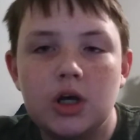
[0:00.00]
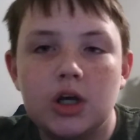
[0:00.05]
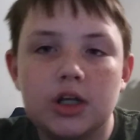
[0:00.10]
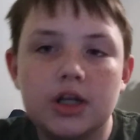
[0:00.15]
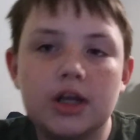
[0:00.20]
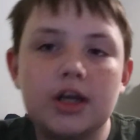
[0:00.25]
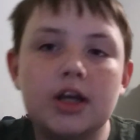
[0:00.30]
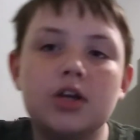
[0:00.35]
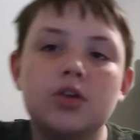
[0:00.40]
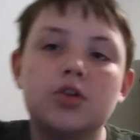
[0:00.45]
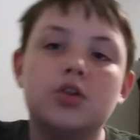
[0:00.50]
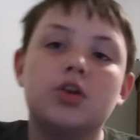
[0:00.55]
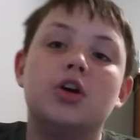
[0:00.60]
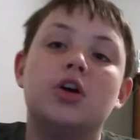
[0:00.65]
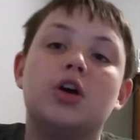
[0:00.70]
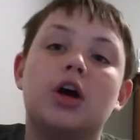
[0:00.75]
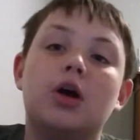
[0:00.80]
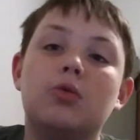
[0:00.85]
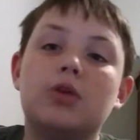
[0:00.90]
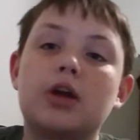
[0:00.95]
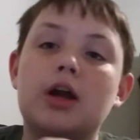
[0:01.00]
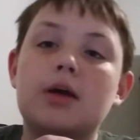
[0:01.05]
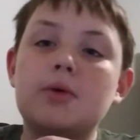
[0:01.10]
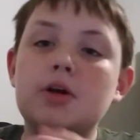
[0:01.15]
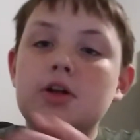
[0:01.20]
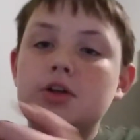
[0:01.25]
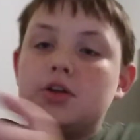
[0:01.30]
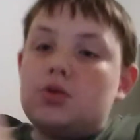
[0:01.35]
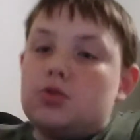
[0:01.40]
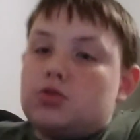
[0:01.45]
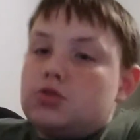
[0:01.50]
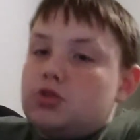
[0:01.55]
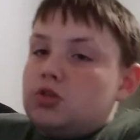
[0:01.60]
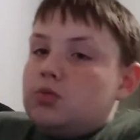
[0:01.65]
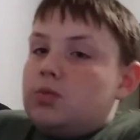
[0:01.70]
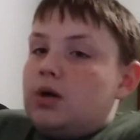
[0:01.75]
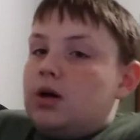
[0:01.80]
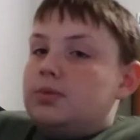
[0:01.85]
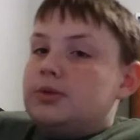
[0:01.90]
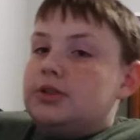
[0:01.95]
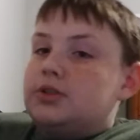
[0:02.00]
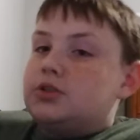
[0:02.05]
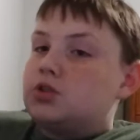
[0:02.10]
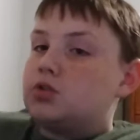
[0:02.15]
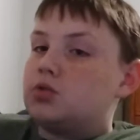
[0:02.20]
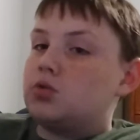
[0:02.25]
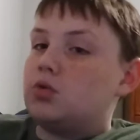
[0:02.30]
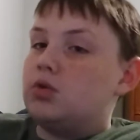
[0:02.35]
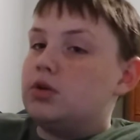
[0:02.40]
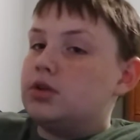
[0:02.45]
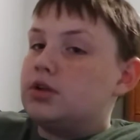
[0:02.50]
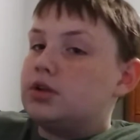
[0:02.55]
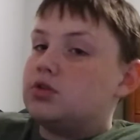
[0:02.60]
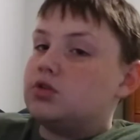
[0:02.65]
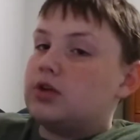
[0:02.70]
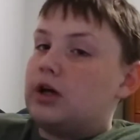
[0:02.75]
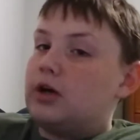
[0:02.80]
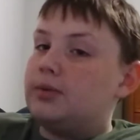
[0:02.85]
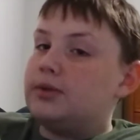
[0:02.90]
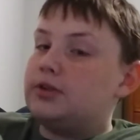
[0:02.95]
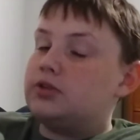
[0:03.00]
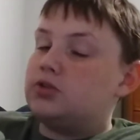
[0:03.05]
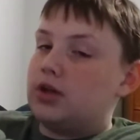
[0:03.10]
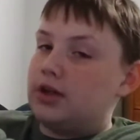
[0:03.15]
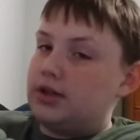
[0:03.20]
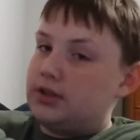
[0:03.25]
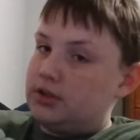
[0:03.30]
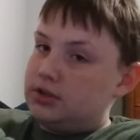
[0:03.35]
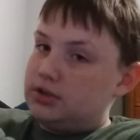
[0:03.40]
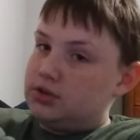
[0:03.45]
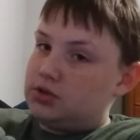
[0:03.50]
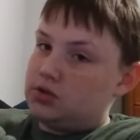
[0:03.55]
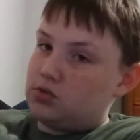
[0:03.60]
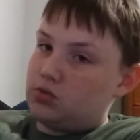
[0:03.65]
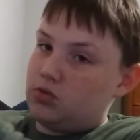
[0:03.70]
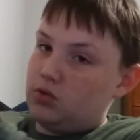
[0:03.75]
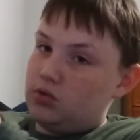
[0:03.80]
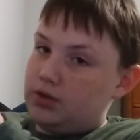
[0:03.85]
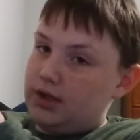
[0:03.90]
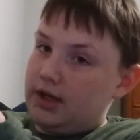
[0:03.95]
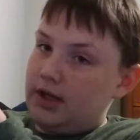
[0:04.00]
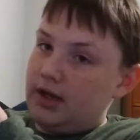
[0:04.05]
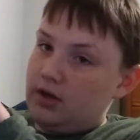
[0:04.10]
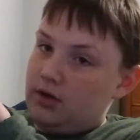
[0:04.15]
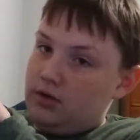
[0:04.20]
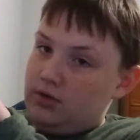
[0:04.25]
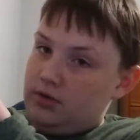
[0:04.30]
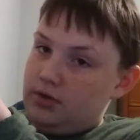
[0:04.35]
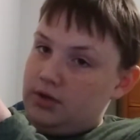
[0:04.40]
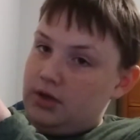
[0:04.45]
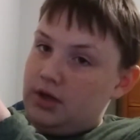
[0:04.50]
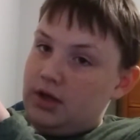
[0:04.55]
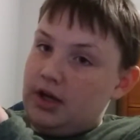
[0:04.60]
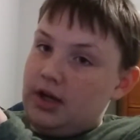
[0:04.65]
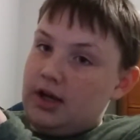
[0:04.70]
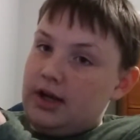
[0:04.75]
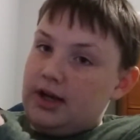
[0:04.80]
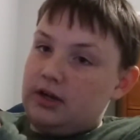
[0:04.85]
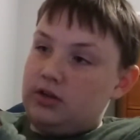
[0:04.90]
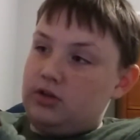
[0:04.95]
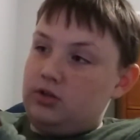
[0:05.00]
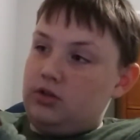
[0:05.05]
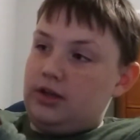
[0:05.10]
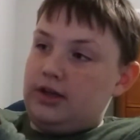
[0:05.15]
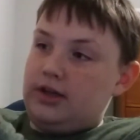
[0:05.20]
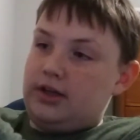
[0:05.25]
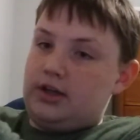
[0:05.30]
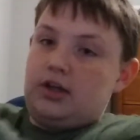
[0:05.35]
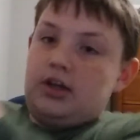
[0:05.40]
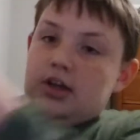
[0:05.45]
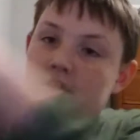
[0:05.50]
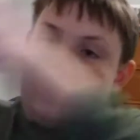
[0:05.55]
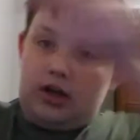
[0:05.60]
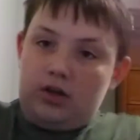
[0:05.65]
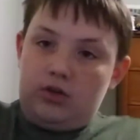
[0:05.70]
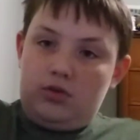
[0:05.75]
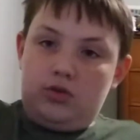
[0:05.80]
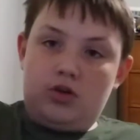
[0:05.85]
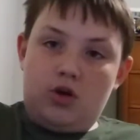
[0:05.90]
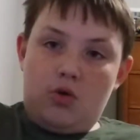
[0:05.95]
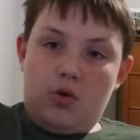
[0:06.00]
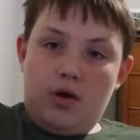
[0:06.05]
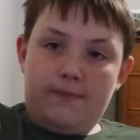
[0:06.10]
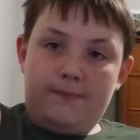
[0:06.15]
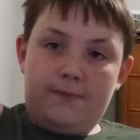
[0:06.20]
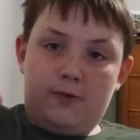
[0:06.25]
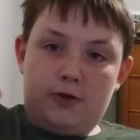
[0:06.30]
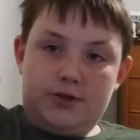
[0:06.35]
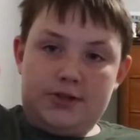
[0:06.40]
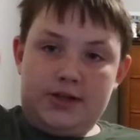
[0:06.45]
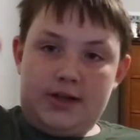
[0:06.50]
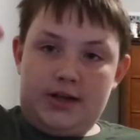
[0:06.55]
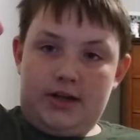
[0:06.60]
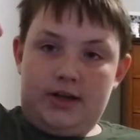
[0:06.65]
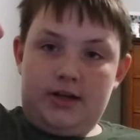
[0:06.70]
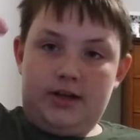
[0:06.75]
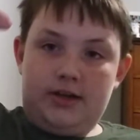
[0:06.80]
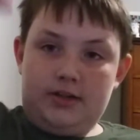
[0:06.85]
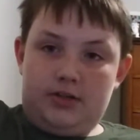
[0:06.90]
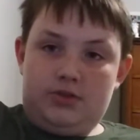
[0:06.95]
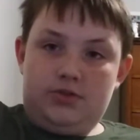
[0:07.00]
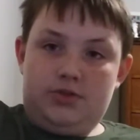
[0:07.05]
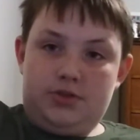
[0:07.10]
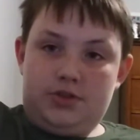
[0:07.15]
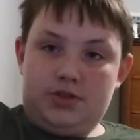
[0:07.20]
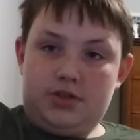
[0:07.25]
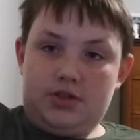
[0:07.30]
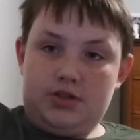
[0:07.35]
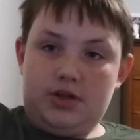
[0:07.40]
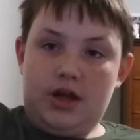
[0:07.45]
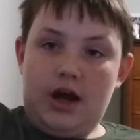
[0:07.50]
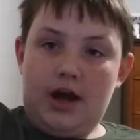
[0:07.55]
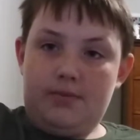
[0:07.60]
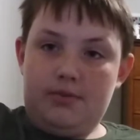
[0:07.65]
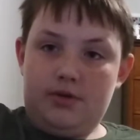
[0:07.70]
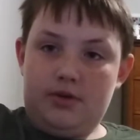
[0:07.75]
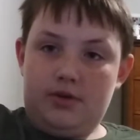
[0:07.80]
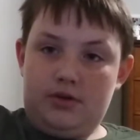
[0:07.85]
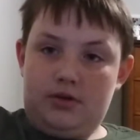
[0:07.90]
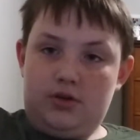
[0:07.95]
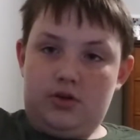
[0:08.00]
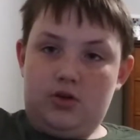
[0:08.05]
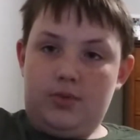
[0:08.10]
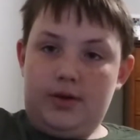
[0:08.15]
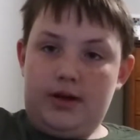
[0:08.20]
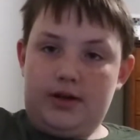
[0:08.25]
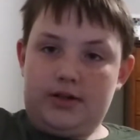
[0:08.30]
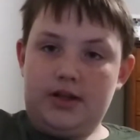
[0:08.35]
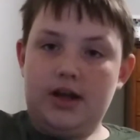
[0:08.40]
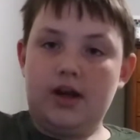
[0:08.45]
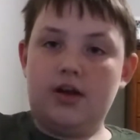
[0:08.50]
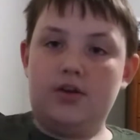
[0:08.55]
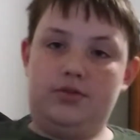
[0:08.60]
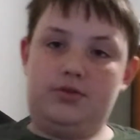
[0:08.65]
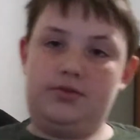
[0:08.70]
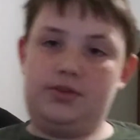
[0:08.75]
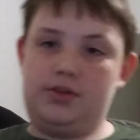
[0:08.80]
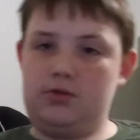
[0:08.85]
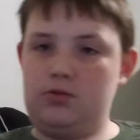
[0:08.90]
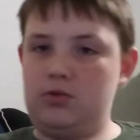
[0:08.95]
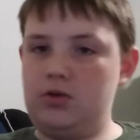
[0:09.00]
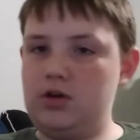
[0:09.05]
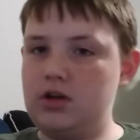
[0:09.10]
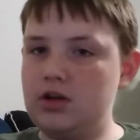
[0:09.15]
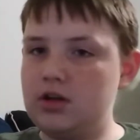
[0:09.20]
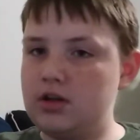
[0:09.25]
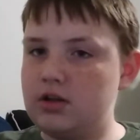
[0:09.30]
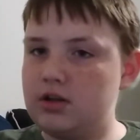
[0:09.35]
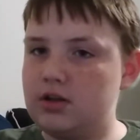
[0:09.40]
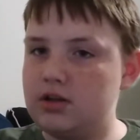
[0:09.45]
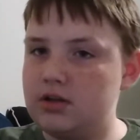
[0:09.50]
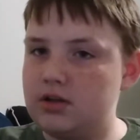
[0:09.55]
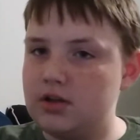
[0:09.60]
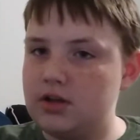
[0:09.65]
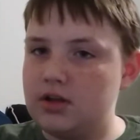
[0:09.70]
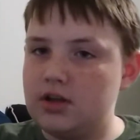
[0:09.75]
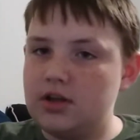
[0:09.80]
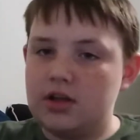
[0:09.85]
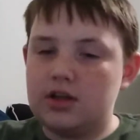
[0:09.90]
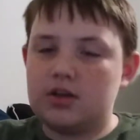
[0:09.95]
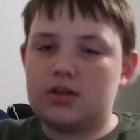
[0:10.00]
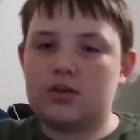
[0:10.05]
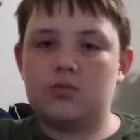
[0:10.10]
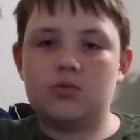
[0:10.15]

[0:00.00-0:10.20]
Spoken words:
And when I'm on YouTube, I'll be trying to scroll down, and it'll go up for a second, and then it'll just stop, and then go back down. I'm like, what? It's like,